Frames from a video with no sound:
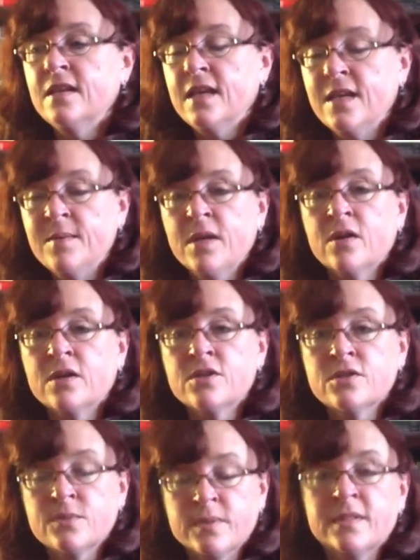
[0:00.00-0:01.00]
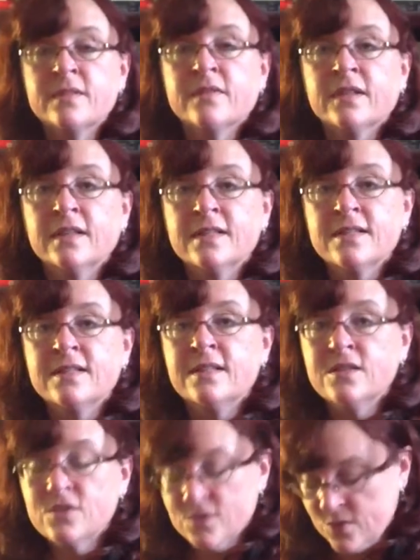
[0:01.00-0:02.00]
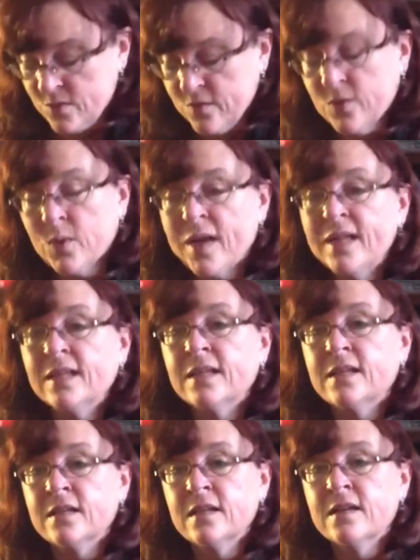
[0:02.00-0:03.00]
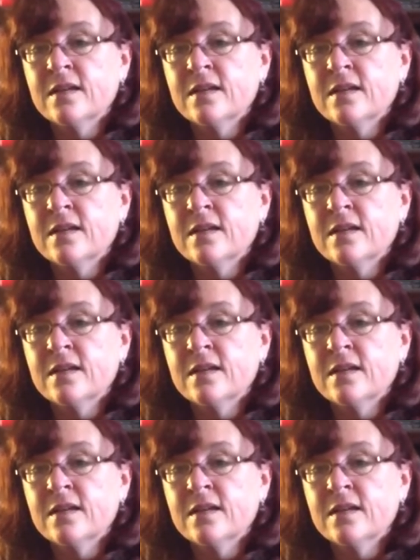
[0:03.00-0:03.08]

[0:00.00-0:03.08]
Amy Archer specifically as the teachers who have greatly